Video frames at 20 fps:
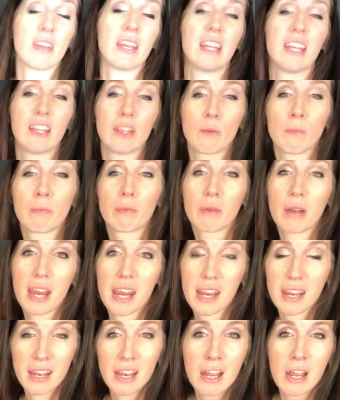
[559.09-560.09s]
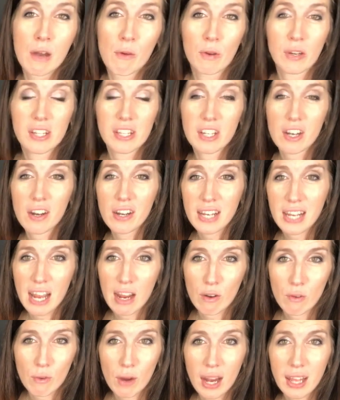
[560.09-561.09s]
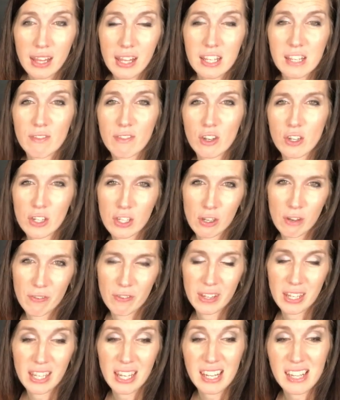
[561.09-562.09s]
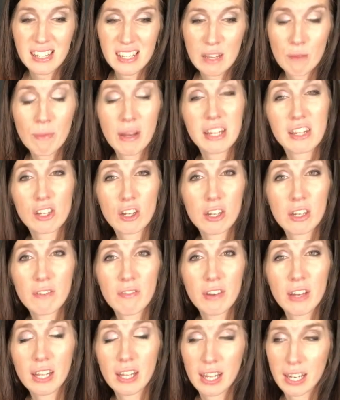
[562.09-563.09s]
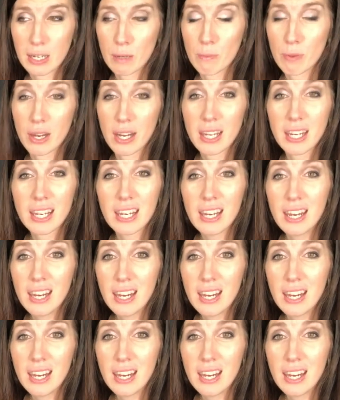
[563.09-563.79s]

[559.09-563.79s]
feeling the break. We're starting at right, this first note for the ladies that might start to feel like a break.